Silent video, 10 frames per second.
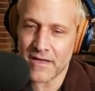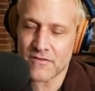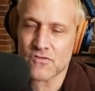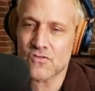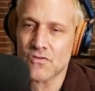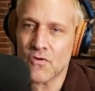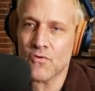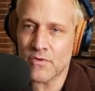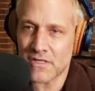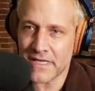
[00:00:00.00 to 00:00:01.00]
I
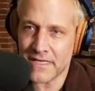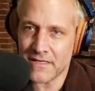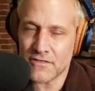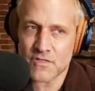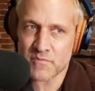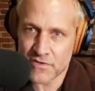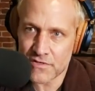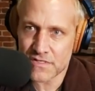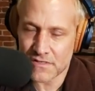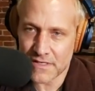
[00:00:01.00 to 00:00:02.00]
so related just
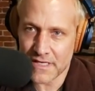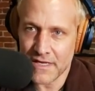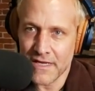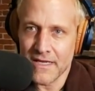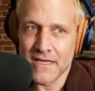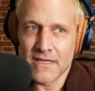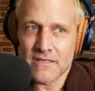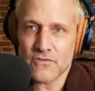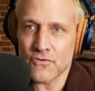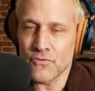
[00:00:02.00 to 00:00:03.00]
personally
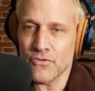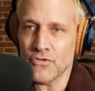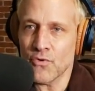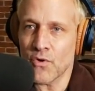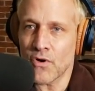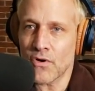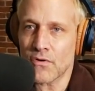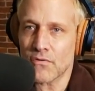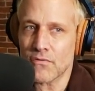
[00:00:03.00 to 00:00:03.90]
to your